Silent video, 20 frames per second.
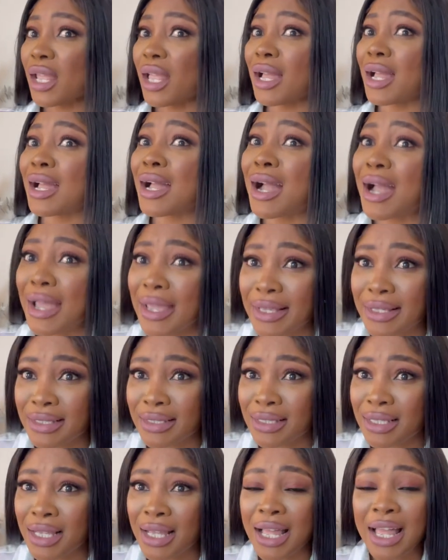Guys,
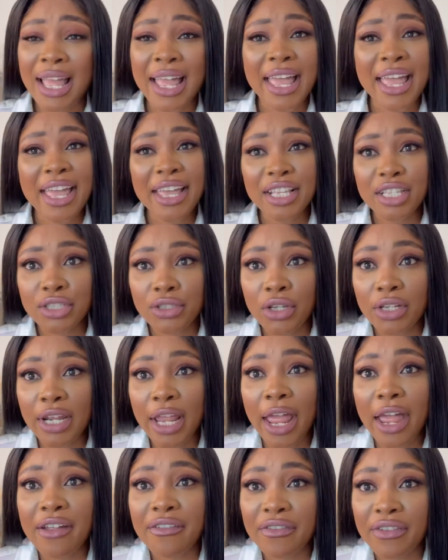it's not
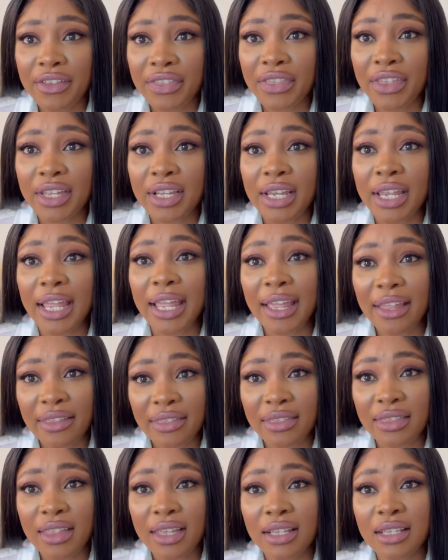everything
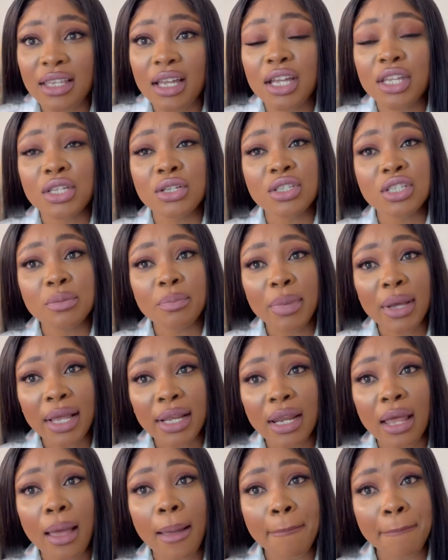in there that you
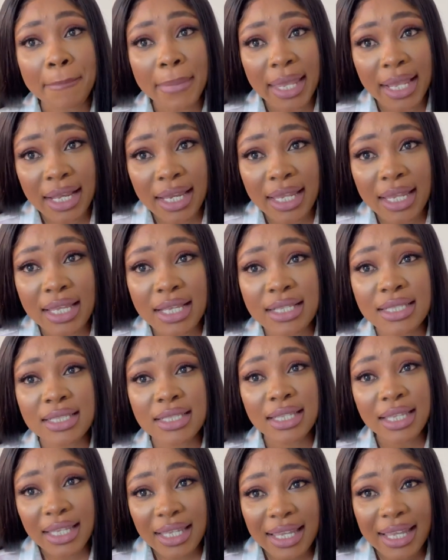spend a millions
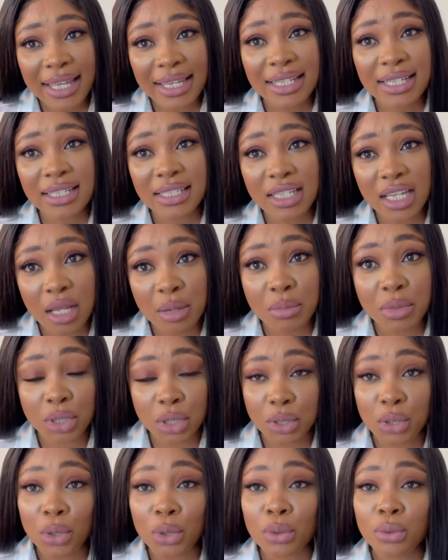in getting them, you
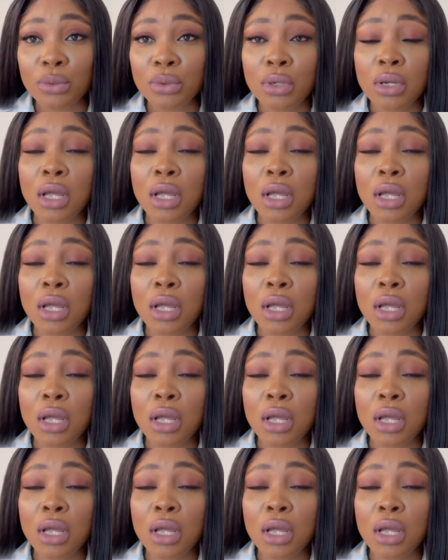know.